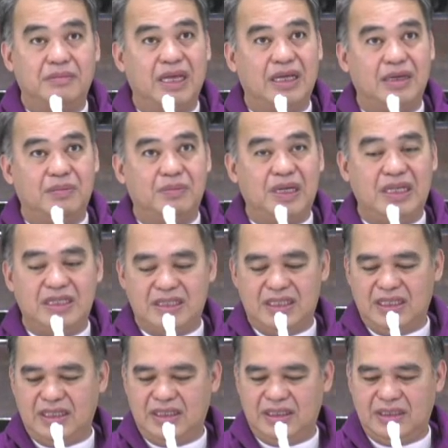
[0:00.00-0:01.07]
very
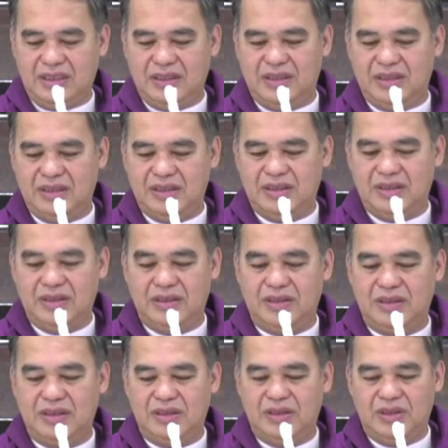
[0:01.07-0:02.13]
pleasing
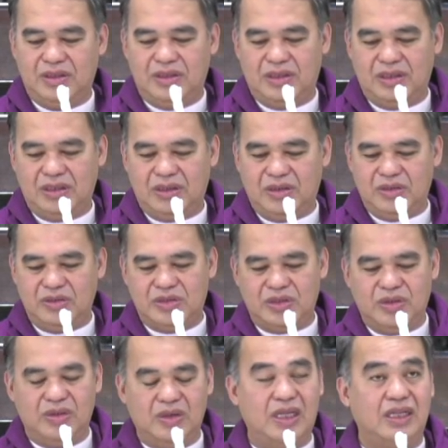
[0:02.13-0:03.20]
nor
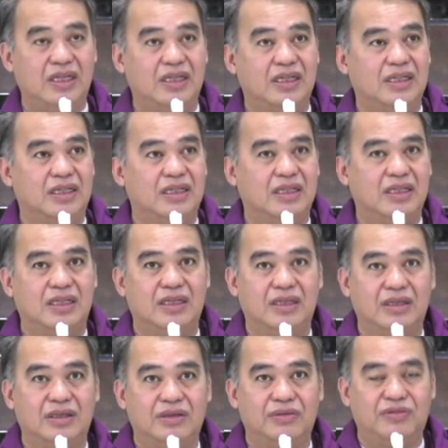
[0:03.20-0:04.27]
consoling
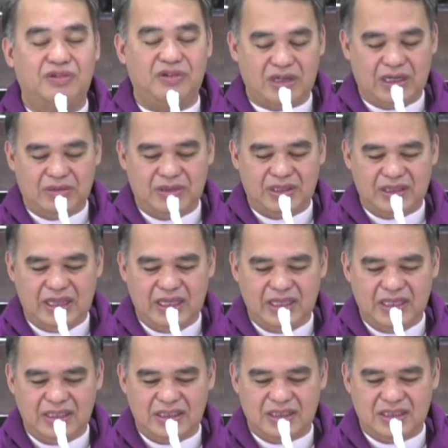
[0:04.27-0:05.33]
for our
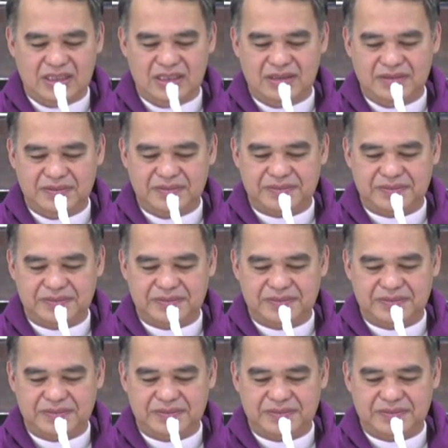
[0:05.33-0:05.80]
taste.